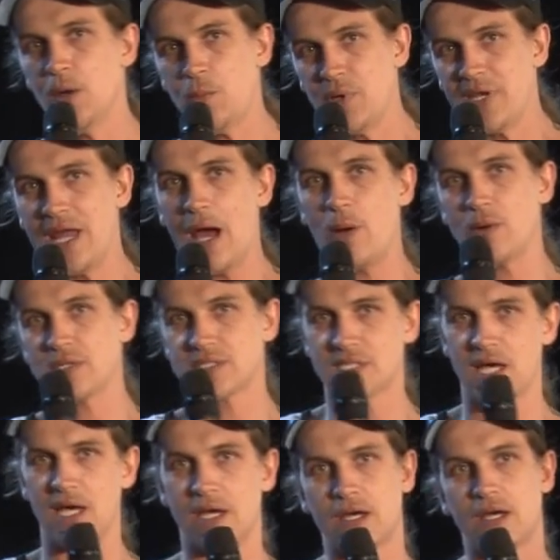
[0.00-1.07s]
But now it's
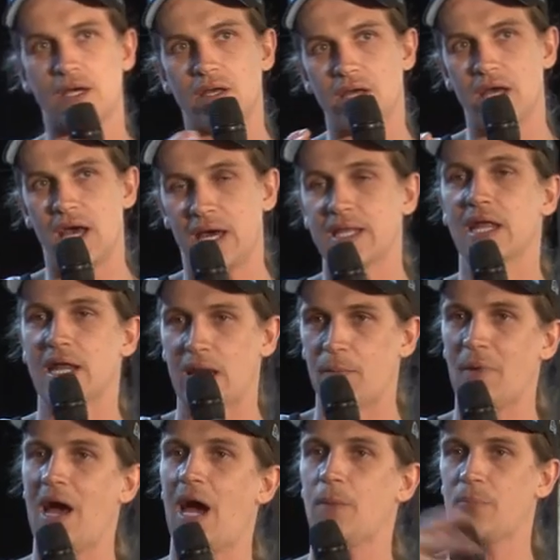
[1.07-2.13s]
like, and then
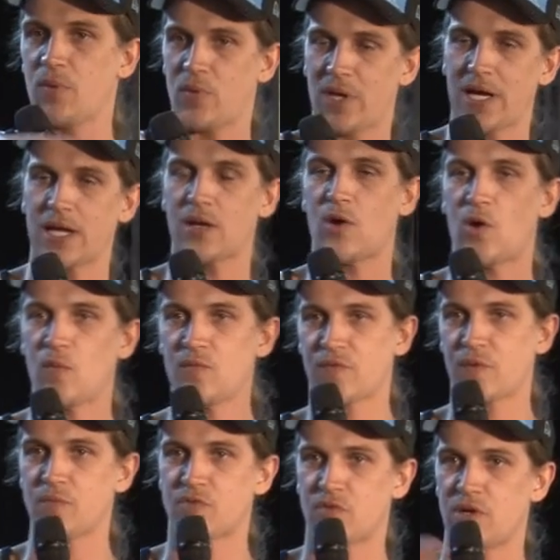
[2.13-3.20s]
I'm happy when I get home
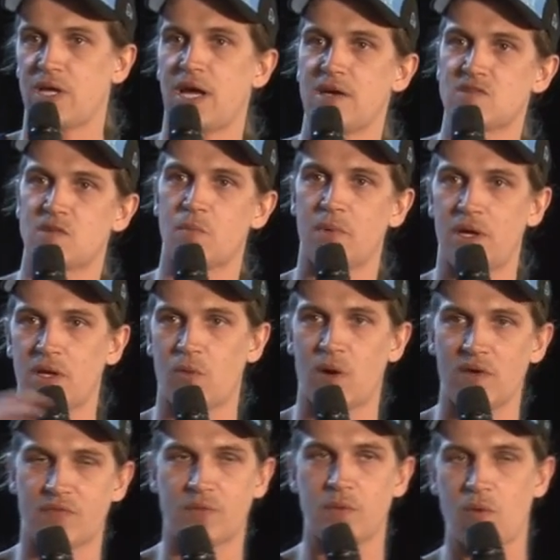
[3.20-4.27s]
from three days of being
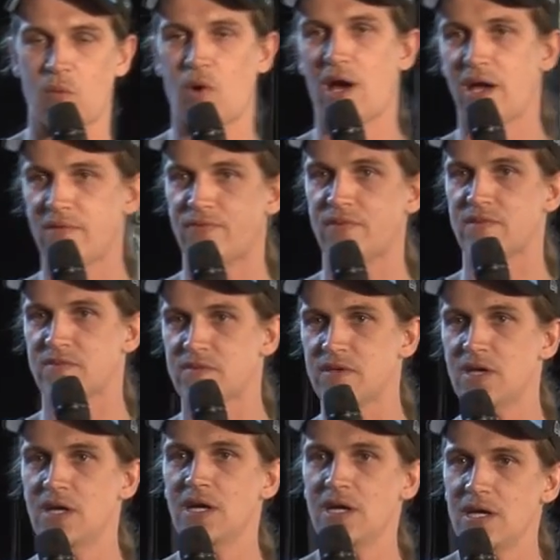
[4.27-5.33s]
away from the wife. It's,
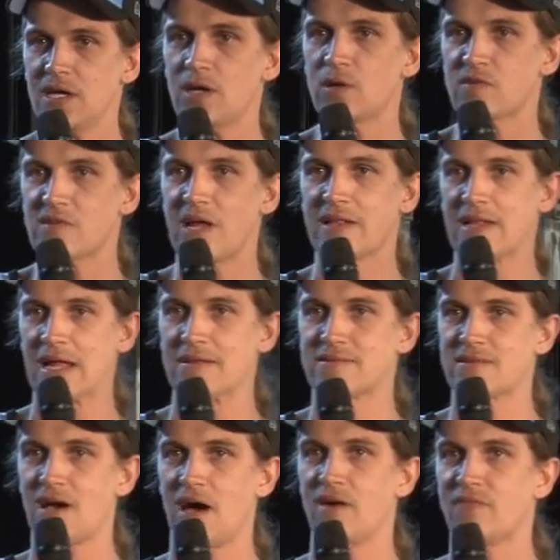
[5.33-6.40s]
you know, it's not
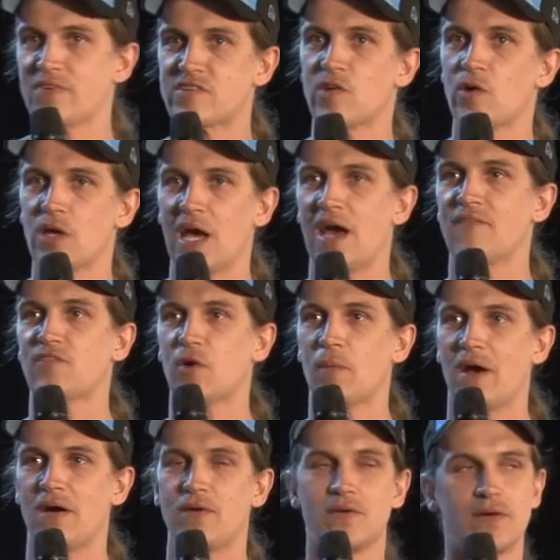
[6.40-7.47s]
that tough. It's only after
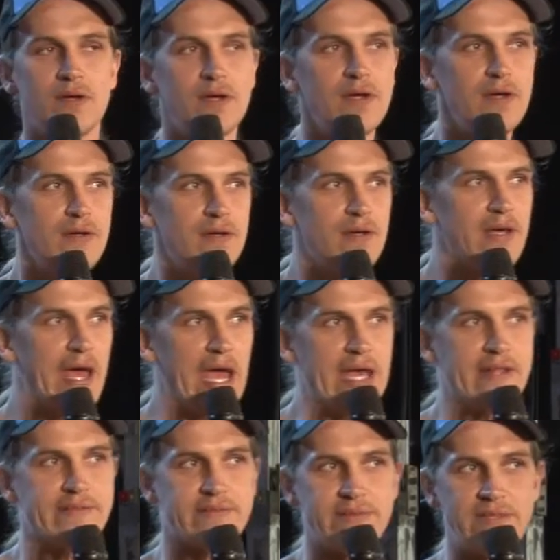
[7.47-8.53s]
about
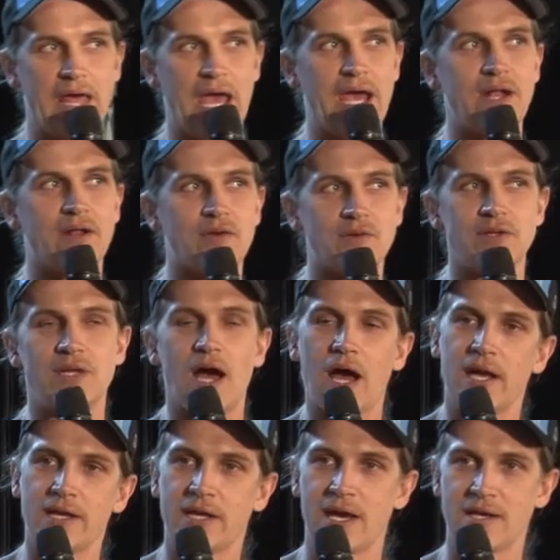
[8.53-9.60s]
eight, eight or
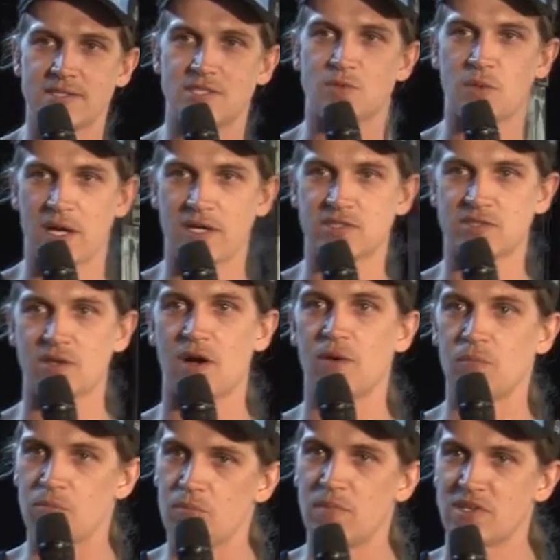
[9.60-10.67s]
nine days is when I
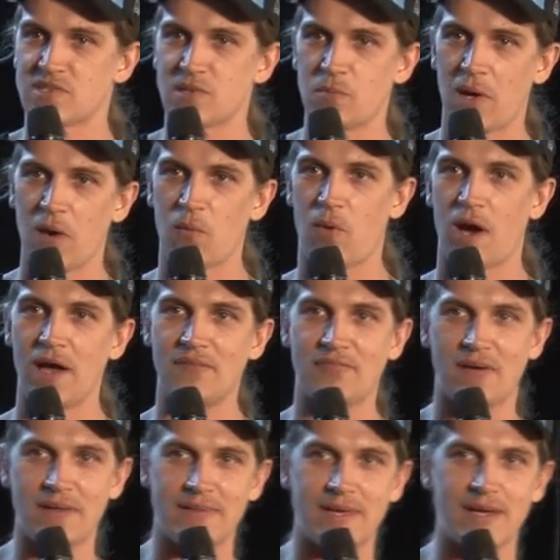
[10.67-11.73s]
start missing my wife,
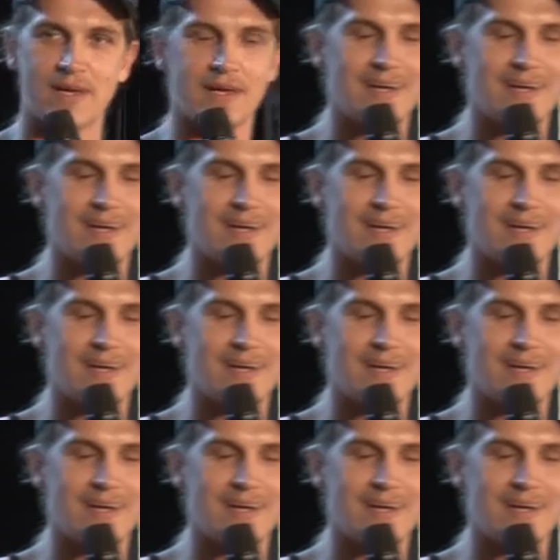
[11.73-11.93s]
I think.